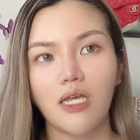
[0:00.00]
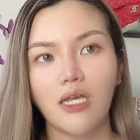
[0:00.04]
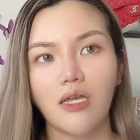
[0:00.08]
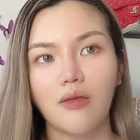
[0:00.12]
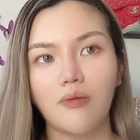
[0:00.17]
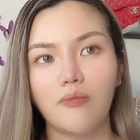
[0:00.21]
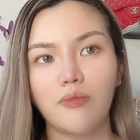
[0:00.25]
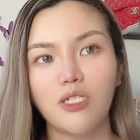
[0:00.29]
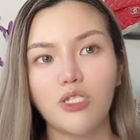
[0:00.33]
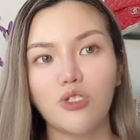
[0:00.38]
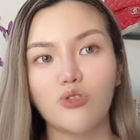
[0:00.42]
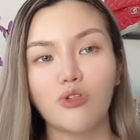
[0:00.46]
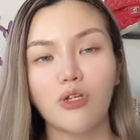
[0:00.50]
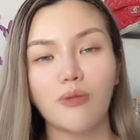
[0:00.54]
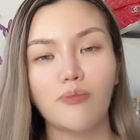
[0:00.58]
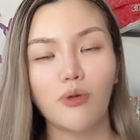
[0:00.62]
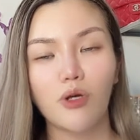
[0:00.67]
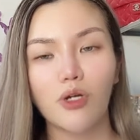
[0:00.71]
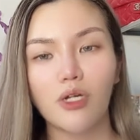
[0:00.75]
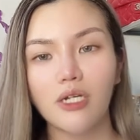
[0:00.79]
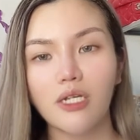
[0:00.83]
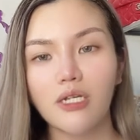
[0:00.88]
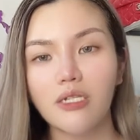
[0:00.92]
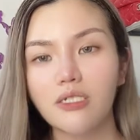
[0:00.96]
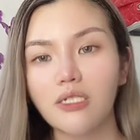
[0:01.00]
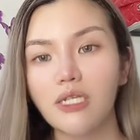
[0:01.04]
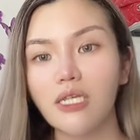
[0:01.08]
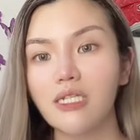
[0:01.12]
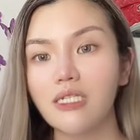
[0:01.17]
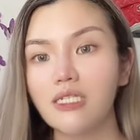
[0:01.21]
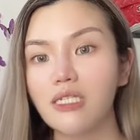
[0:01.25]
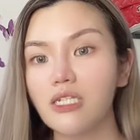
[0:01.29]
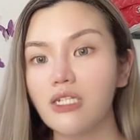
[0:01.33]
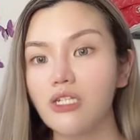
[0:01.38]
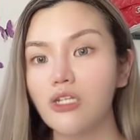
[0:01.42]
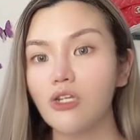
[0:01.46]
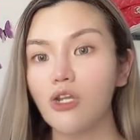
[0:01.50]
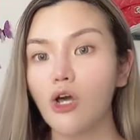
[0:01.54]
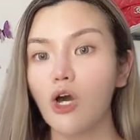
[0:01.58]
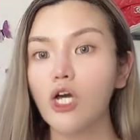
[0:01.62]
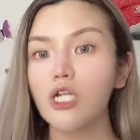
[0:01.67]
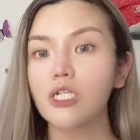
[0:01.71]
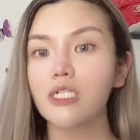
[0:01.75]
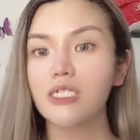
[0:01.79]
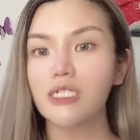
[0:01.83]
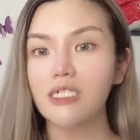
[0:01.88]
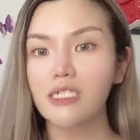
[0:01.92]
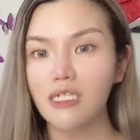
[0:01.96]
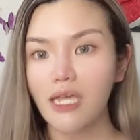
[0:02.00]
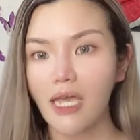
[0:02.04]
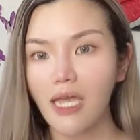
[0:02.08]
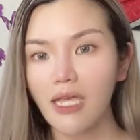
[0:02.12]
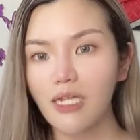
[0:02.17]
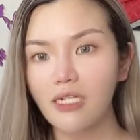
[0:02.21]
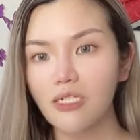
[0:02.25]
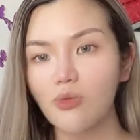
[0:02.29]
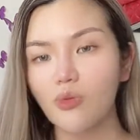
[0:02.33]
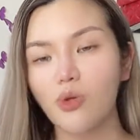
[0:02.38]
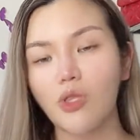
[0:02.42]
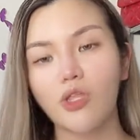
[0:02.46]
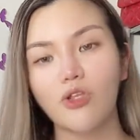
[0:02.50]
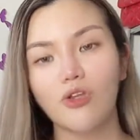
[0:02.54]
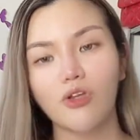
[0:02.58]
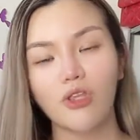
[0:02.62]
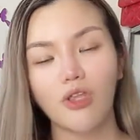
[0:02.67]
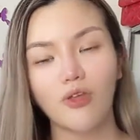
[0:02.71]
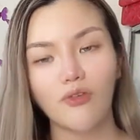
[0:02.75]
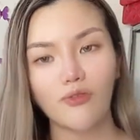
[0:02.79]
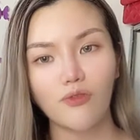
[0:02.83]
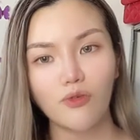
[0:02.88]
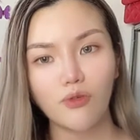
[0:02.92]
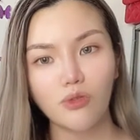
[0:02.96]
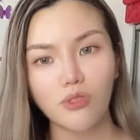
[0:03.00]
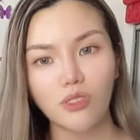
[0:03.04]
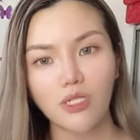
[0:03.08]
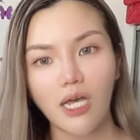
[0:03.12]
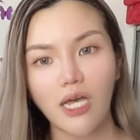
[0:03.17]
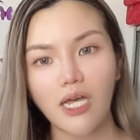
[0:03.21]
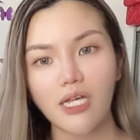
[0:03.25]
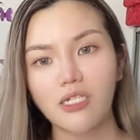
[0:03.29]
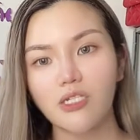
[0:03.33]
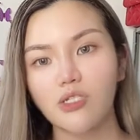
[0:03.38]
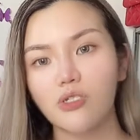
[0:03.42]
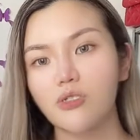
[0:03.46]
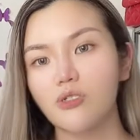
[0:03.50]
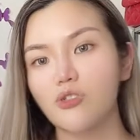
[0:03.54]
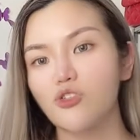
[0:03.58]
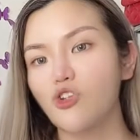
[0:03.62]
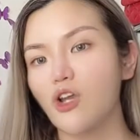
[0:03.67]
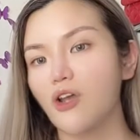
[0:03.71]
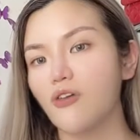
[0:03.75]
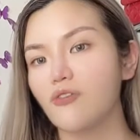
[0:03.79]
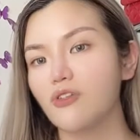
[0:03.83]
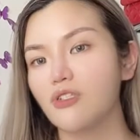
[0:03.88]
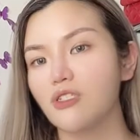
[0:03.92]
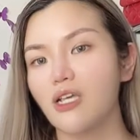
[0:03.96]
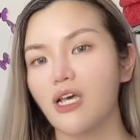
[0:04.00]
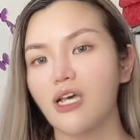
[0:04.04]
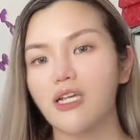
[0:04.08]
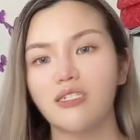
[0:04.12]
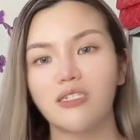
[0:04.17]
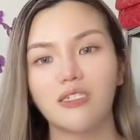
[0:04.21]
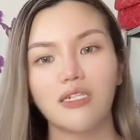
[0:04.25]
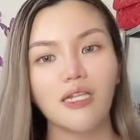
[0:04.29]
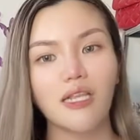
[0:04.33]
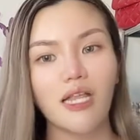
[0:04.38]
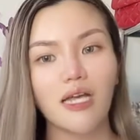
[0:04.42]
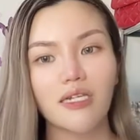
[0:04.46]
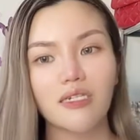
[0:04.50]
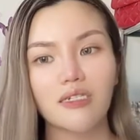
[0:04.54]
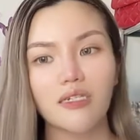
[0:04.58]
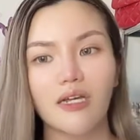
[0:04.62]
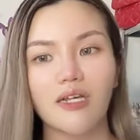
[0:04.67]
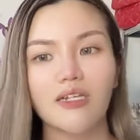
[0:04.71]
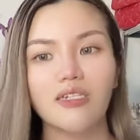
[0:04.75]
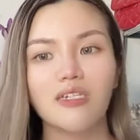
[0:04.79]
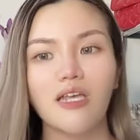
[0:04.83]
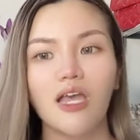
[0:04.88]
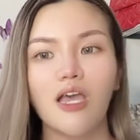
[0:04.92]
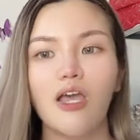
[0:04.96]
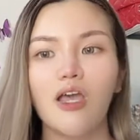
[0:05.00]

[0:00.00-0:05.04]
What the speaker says: mystery products. It did not state whether or not they're full size, travel size, deluxe size,